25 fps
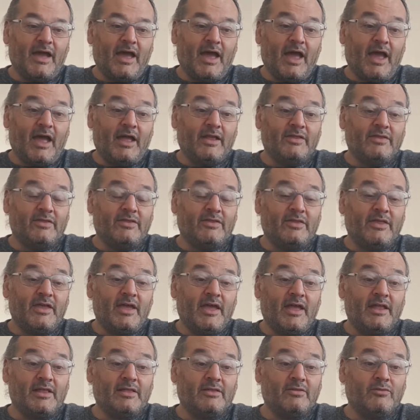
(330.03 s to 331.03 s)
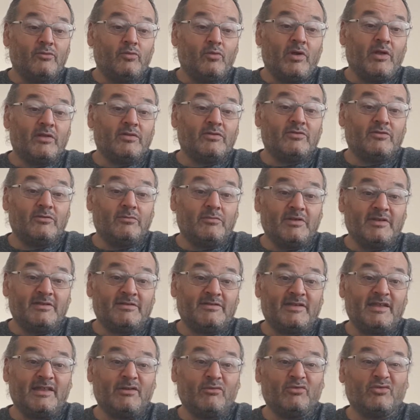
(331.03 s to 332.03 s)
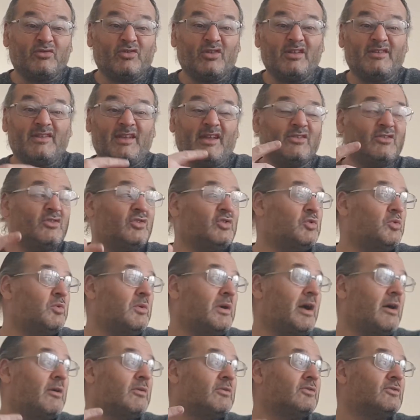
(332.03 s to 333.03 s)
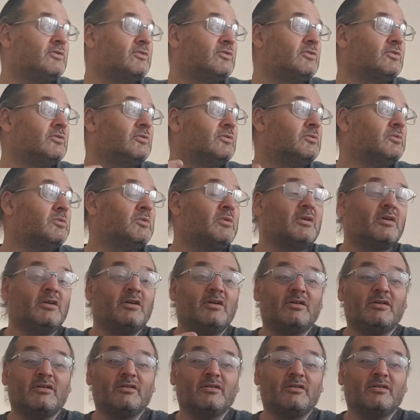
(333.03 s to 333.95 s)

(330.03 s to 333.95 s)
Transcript: And then went to, it said it was going to take 2 hours to